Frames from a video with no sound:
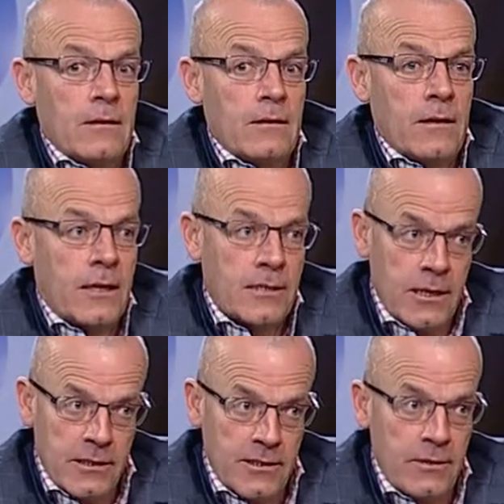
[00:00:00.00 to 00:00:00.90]
like, as
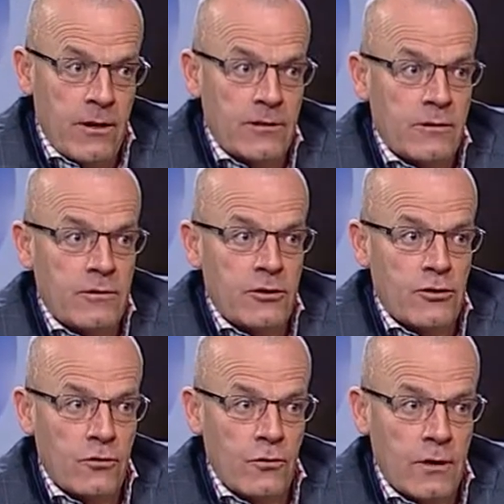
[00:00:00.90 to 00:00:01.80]
Guillotine went on to
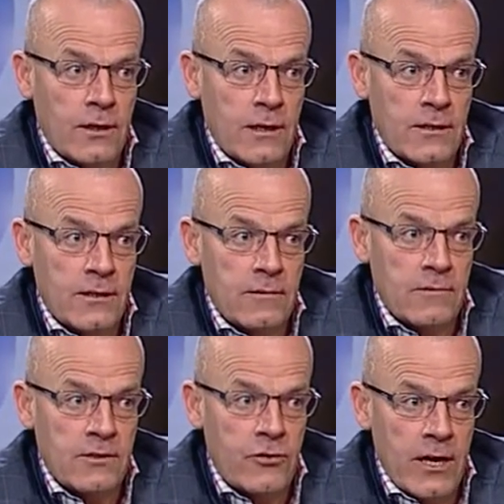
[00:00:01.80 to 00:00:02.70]
show, like, Guillotine
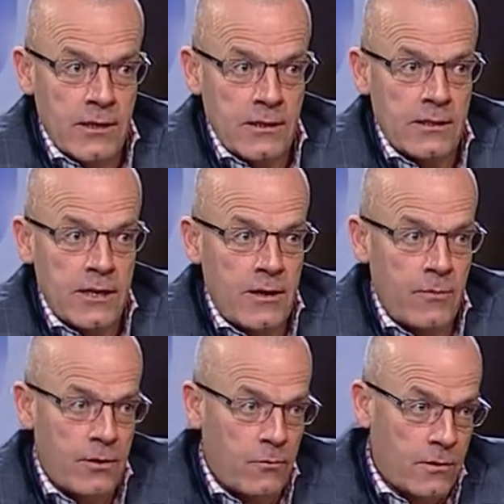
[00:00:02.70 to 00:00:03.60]
was trained as a stayer,
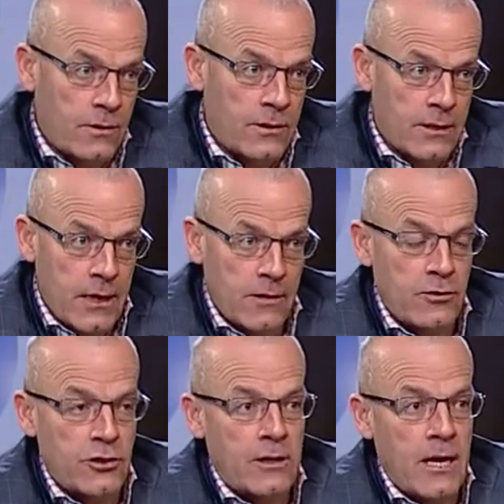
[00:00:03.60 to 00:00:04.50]
but he won the Dato
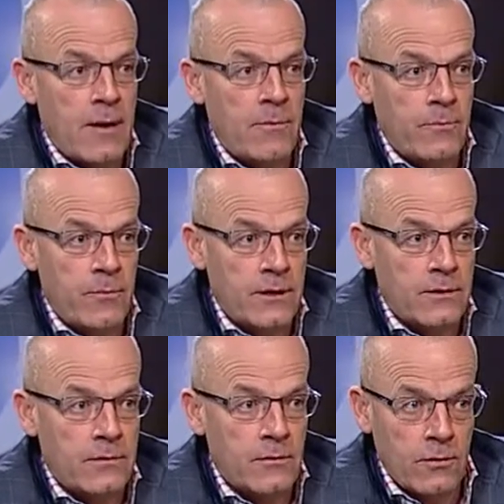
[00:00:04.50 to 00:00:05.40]
Chin Nam and
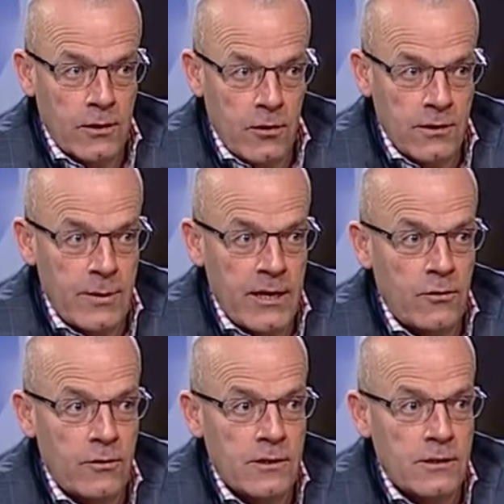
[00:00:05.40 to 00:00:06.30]
beat all the Cox Plate
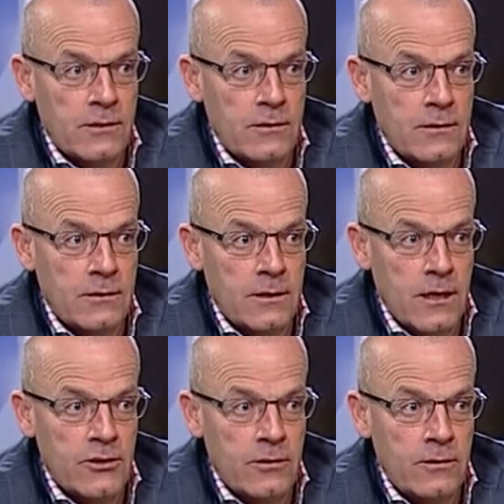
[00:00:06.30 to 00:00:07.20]
horses
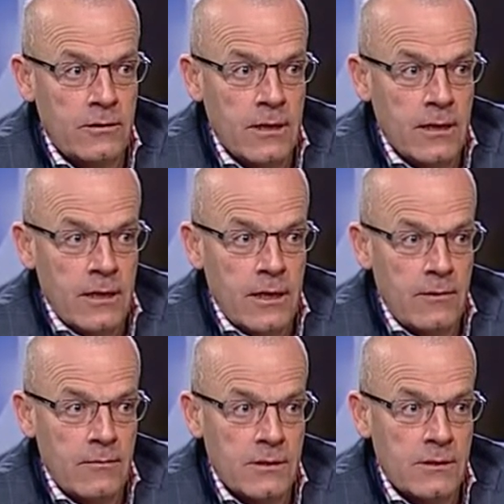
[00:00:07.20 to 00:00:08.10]
that year. He
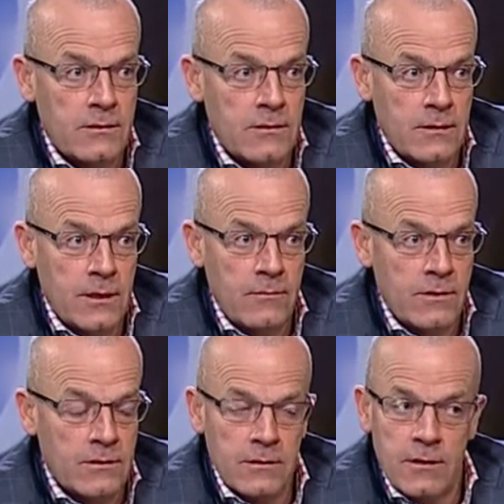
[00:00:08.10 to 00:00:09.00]
was
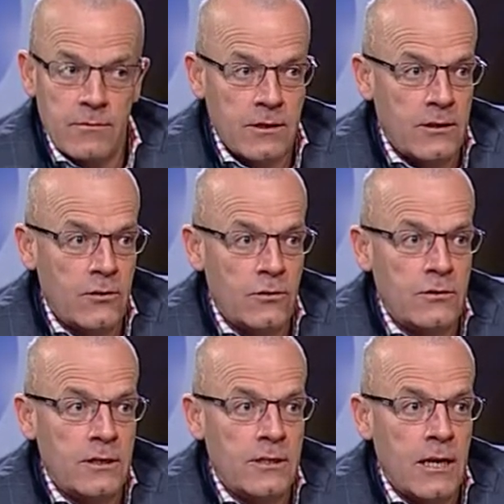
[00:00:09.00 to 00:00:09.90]
a
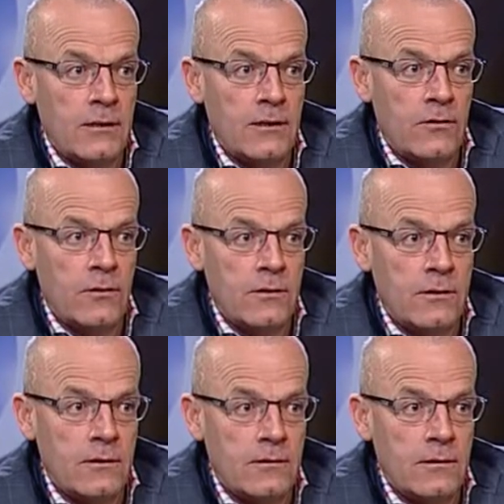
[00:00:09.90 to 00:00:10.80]
hugely talented horse.
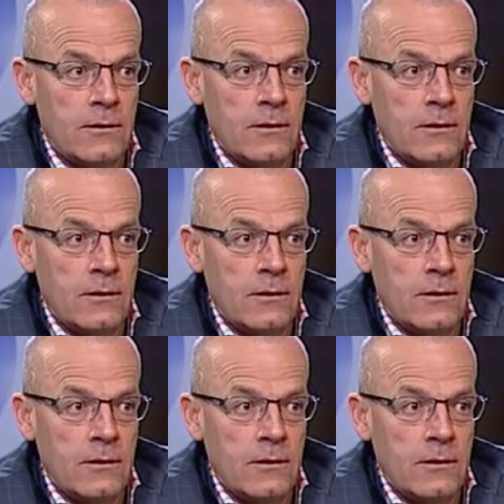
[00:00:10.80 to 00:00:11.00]
And